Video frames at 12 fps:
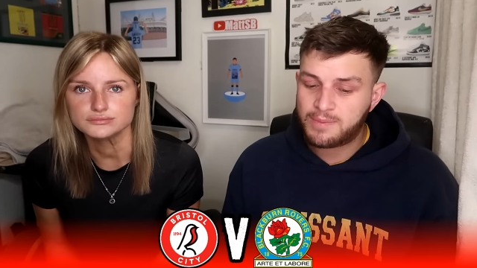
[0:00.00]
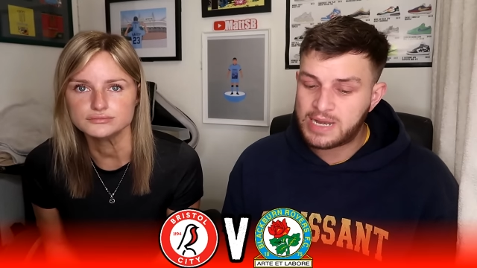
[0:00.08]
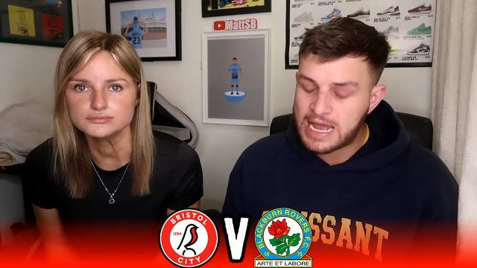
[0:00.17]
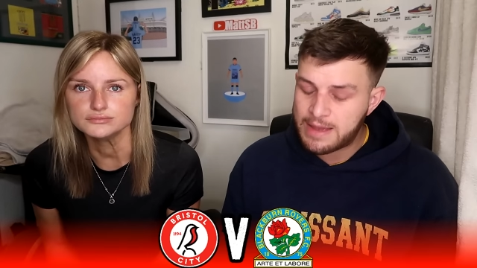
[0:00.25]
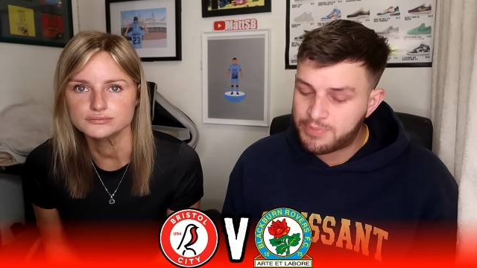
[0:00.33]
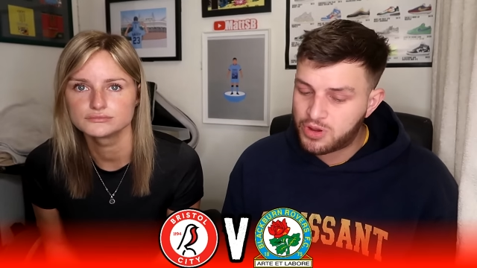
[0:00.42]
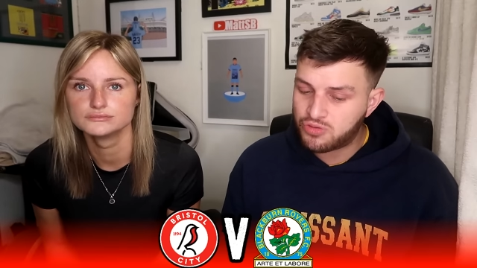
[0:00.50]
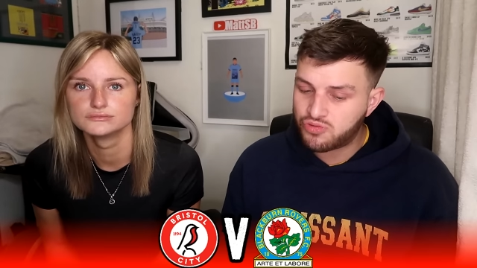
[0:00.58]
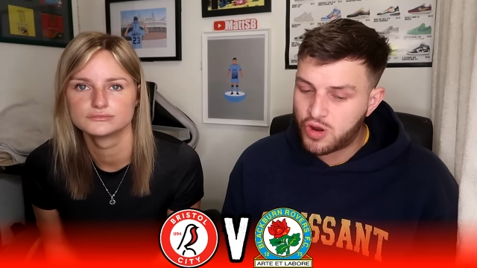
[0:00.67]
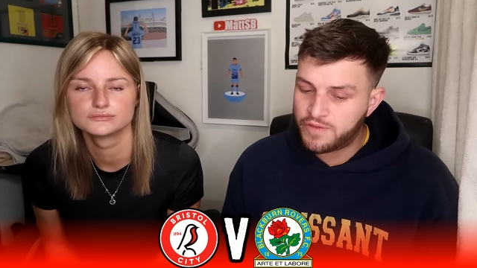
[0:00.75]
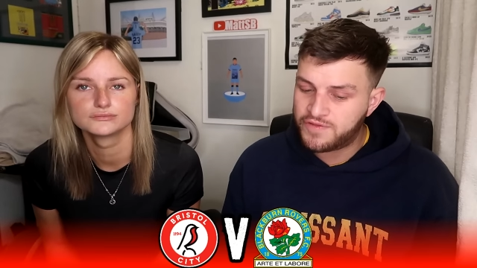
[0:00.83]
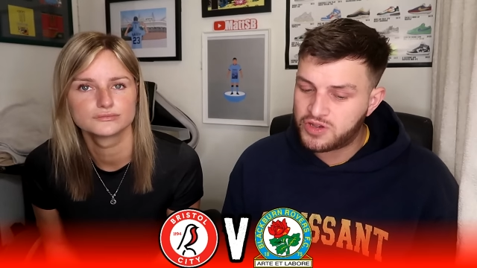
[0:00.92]
Speaker 1: Blackburn
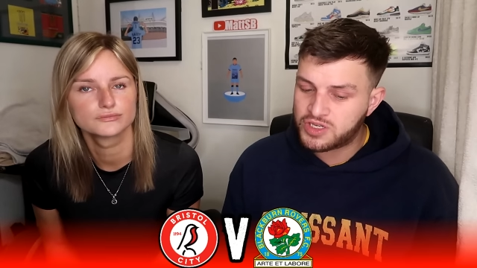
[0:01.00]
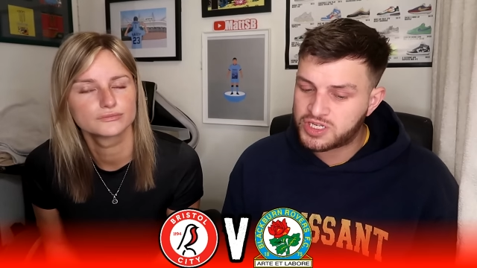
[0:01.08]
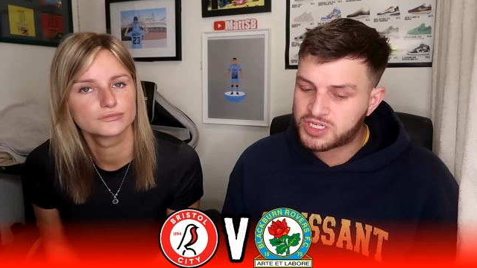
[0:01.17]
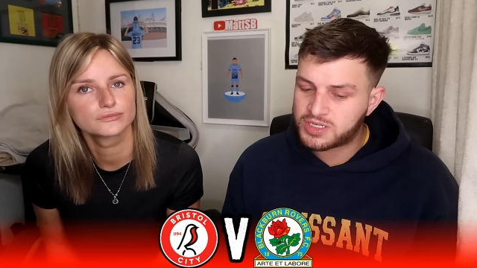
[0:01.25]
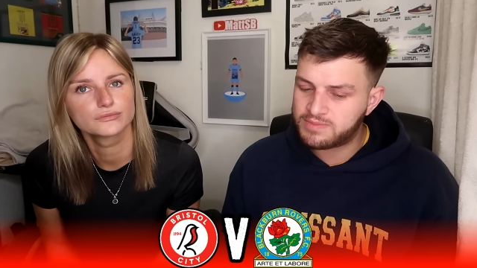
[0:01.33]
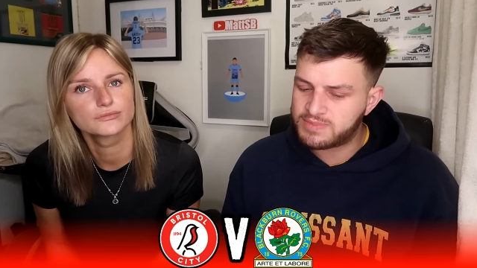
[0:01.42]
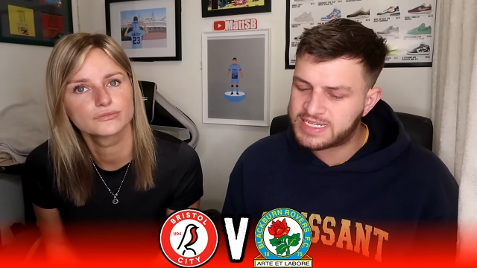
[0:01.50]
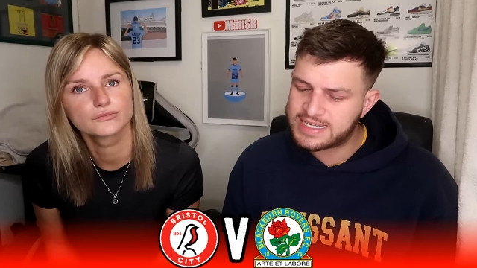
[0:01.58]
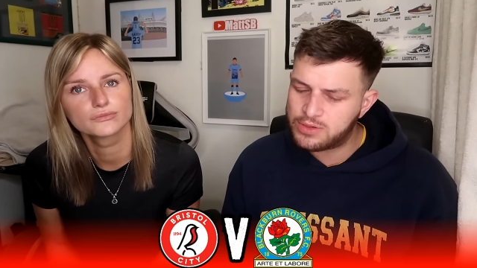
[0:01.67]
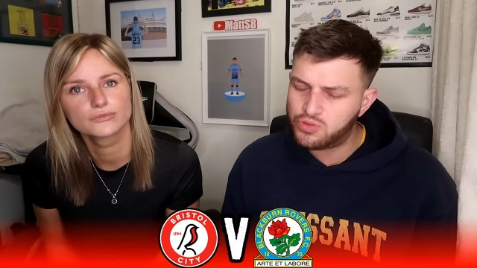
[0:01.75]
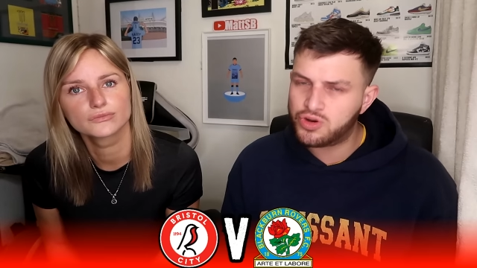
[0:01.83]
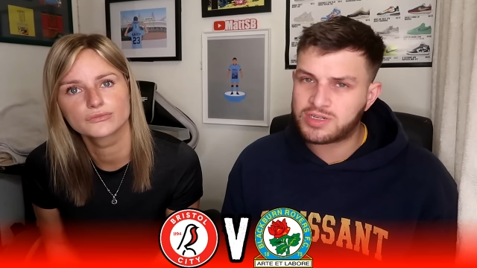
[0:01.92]
Rovers,
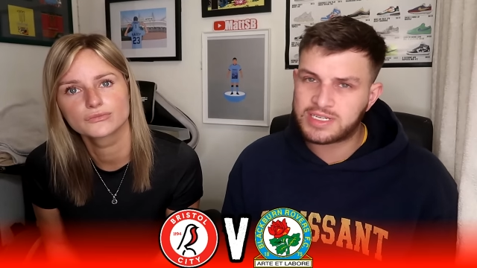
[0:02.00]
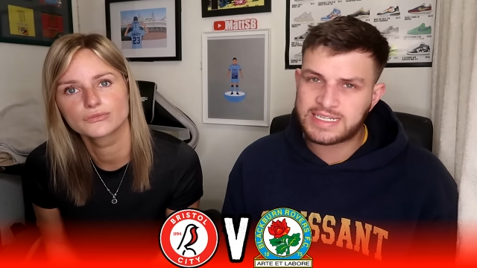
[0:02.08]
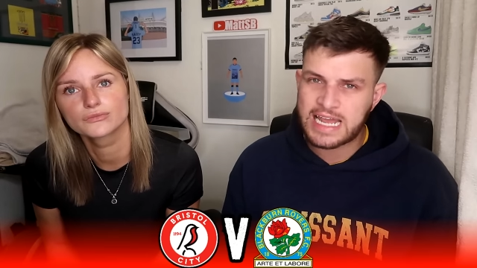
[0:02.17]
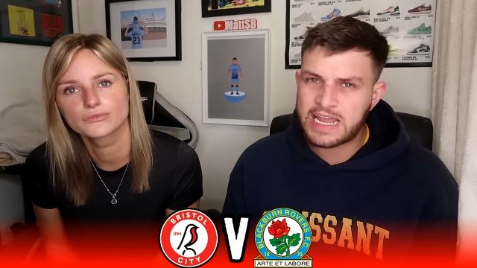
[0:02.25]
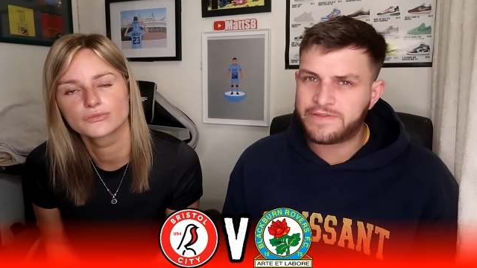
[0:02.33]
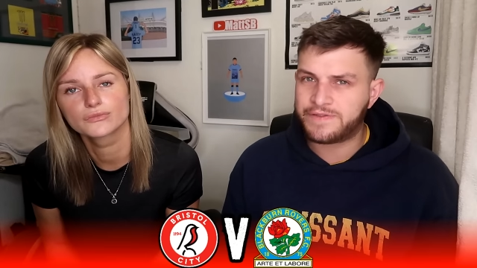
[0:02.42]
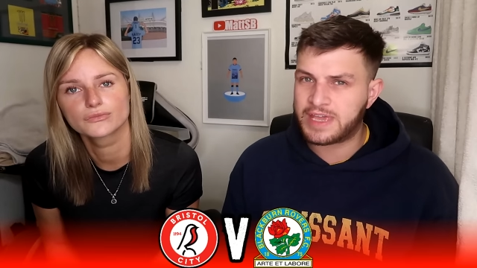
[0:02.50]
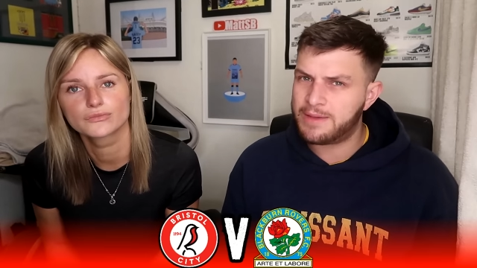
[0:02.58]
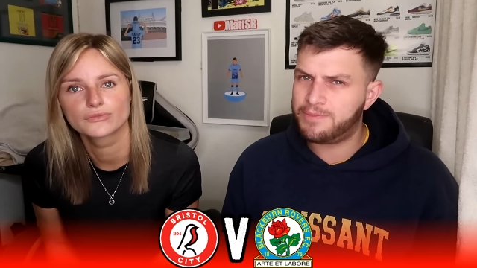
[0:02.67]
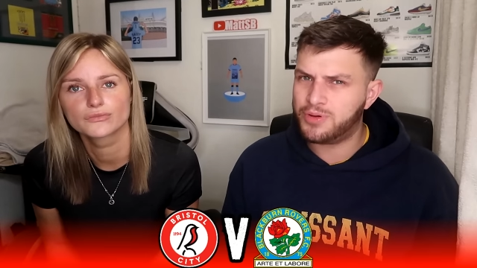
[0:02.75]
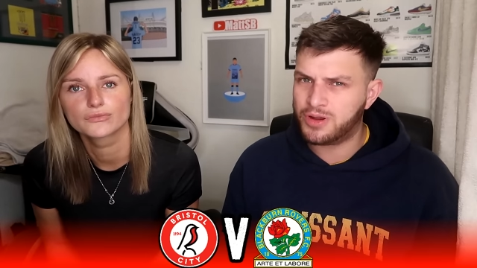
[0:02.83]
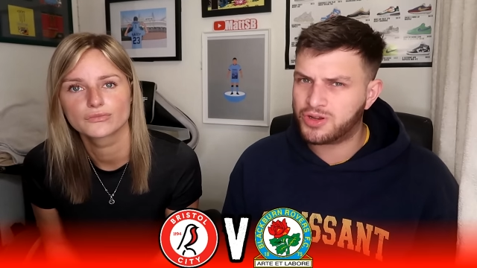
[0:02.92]
still not safe
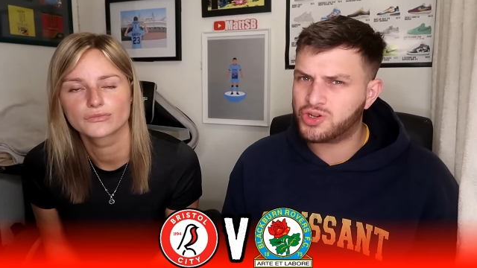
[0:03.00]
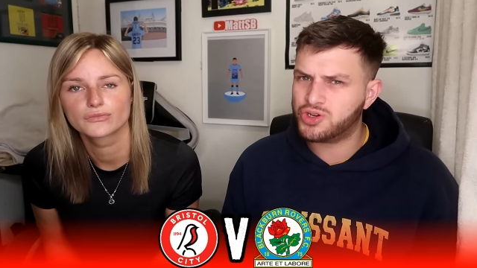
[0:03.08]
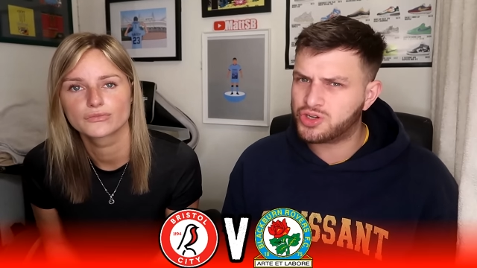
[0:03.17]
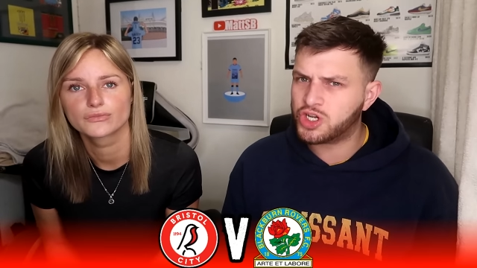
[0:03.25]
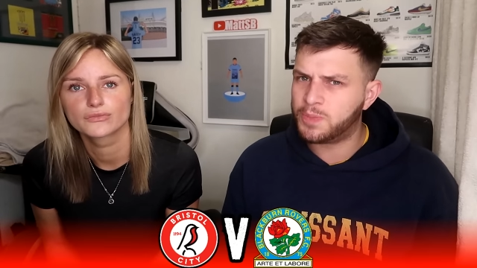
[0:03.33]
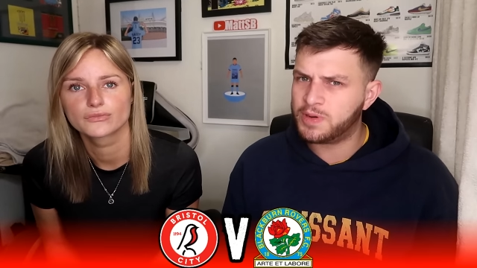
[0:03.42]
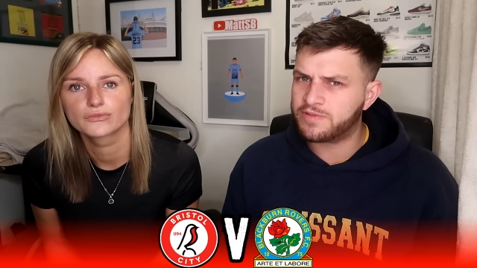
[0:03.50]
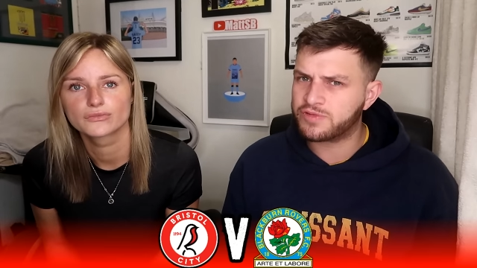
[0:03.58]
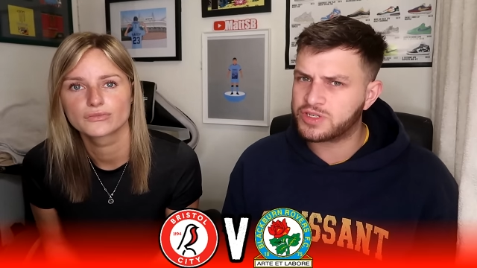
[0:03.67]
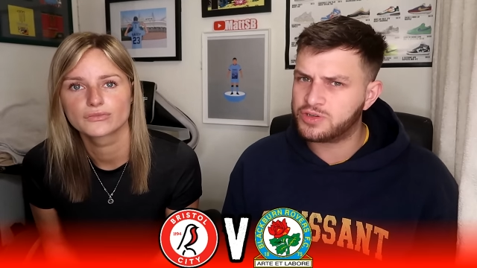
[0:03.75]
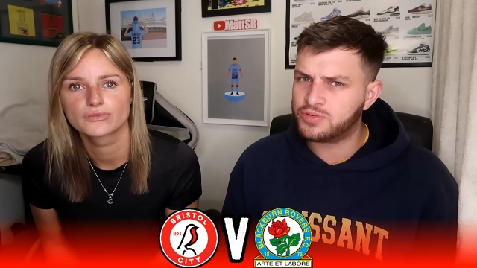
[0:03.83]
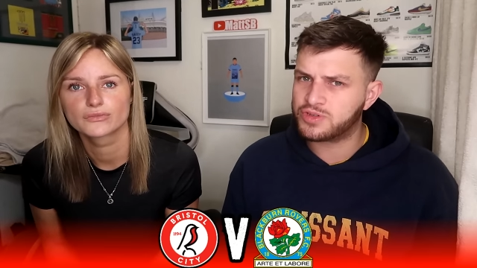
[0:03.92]
yet, but a good couple of
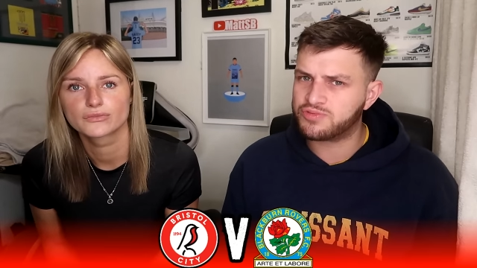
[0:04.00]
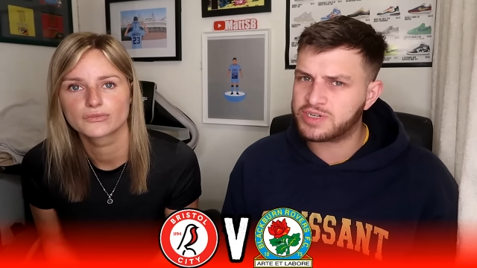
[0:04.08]
results